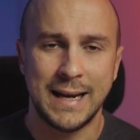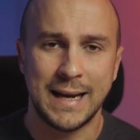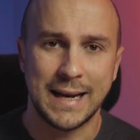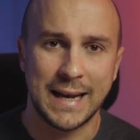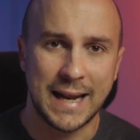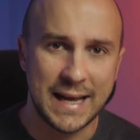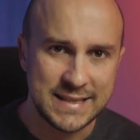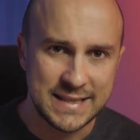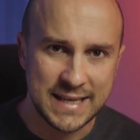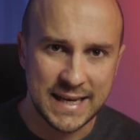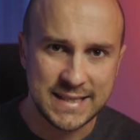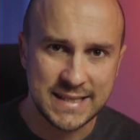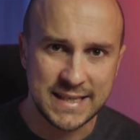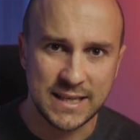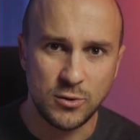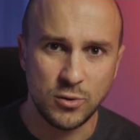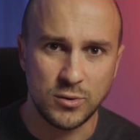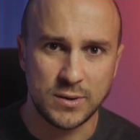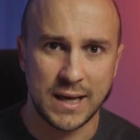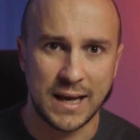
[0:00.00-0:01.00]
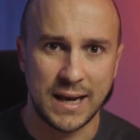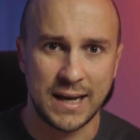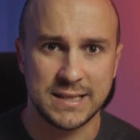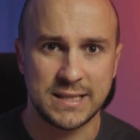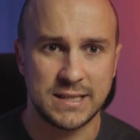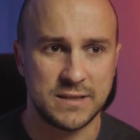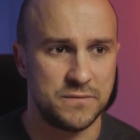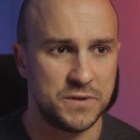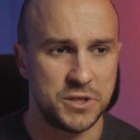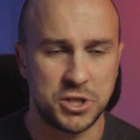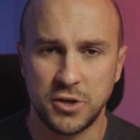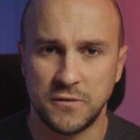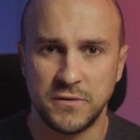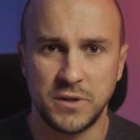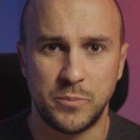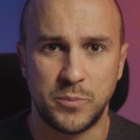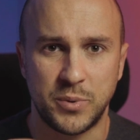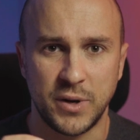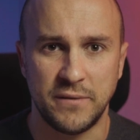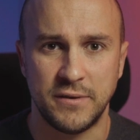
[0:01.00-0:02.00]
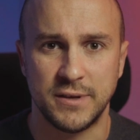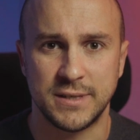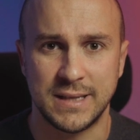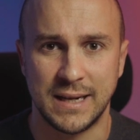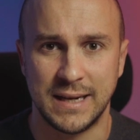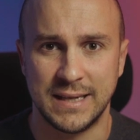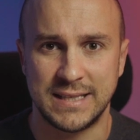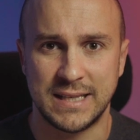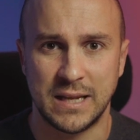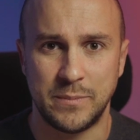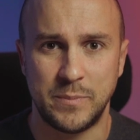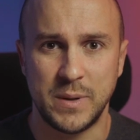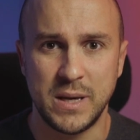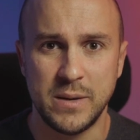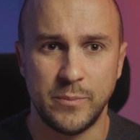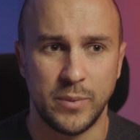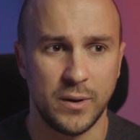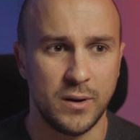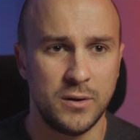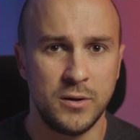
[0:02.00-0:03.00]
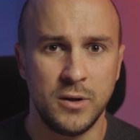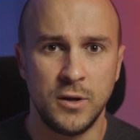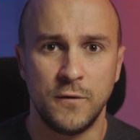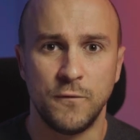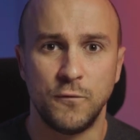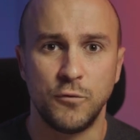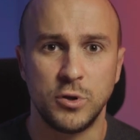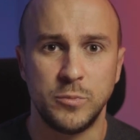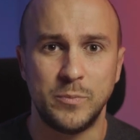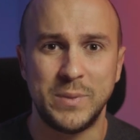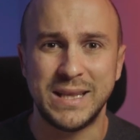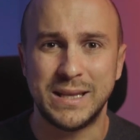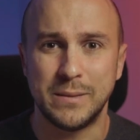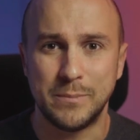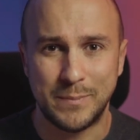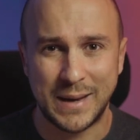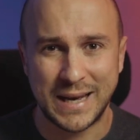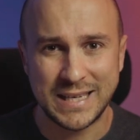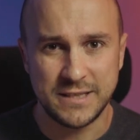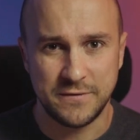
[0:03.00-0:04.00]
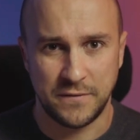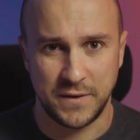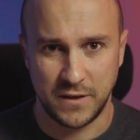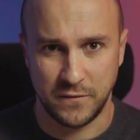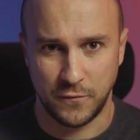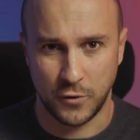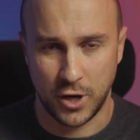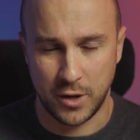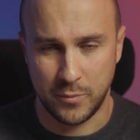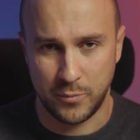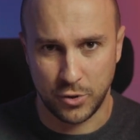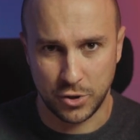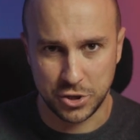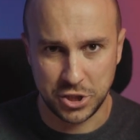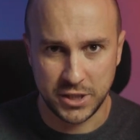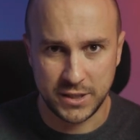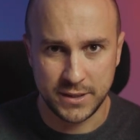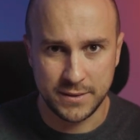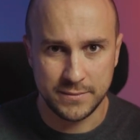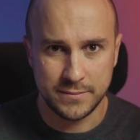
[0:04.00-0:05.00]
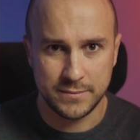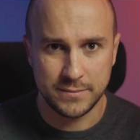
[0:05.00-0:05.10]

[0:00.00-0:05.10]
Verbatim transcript: let's ask it to tell us which of the previously listed people would be the best fit for our project.